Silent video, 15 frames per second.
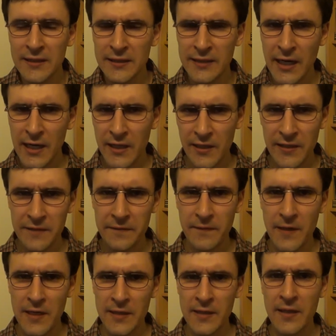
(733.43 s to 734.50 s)
darkly
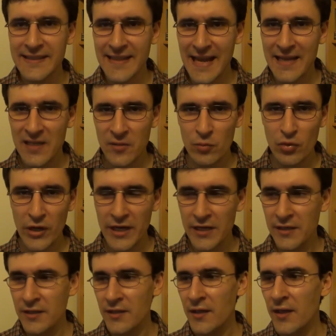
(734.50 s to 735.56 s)
fun,
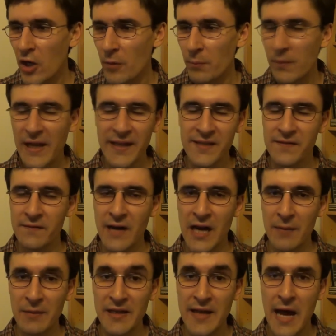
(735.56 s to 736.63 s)
scatterbrained, complex
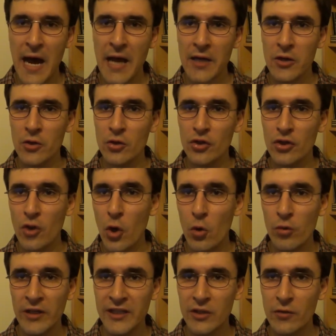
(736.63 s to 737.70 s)
vibe that I could
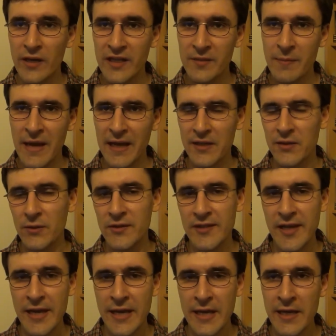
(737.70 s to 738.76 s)
only trace back to,
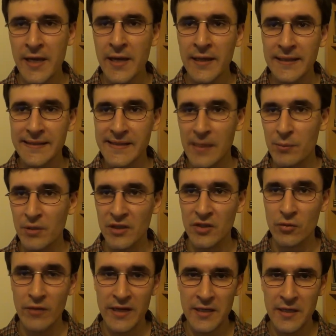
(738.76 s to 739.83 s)
say,
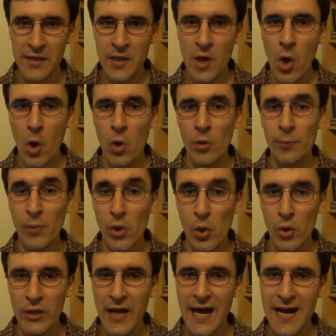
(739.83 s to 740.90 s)
Supper's Ready or
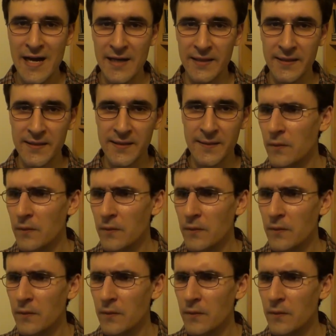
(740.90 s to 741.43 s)
Porn Hearts.